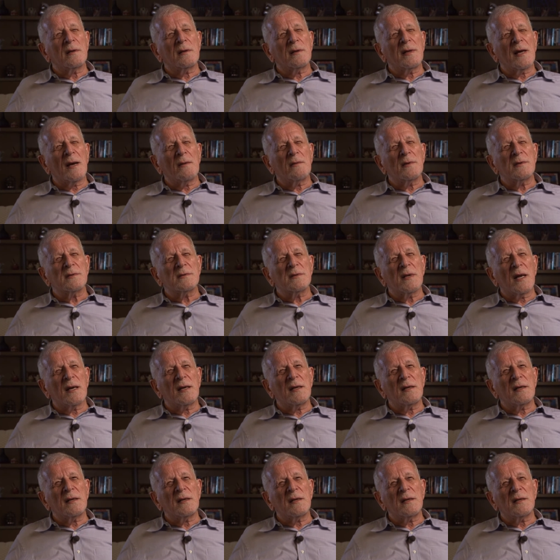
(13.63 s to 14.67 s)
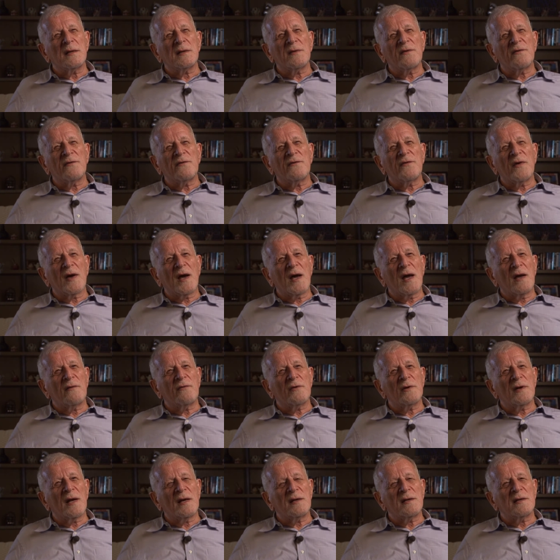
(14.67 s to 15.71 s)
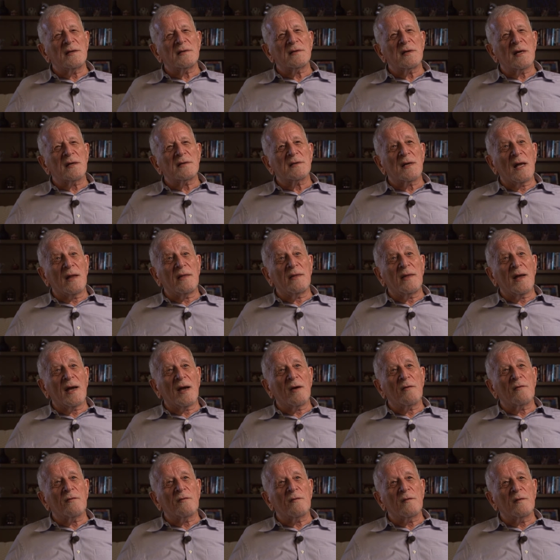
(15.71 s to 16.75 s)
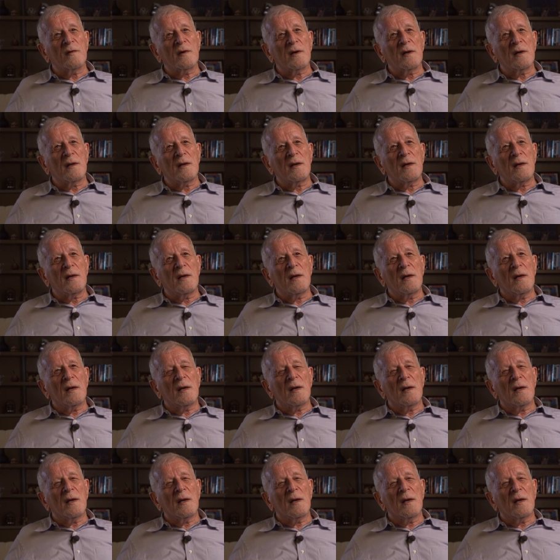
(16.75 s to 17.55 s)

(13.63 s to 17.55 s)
that was ninety five or ninety six, and that really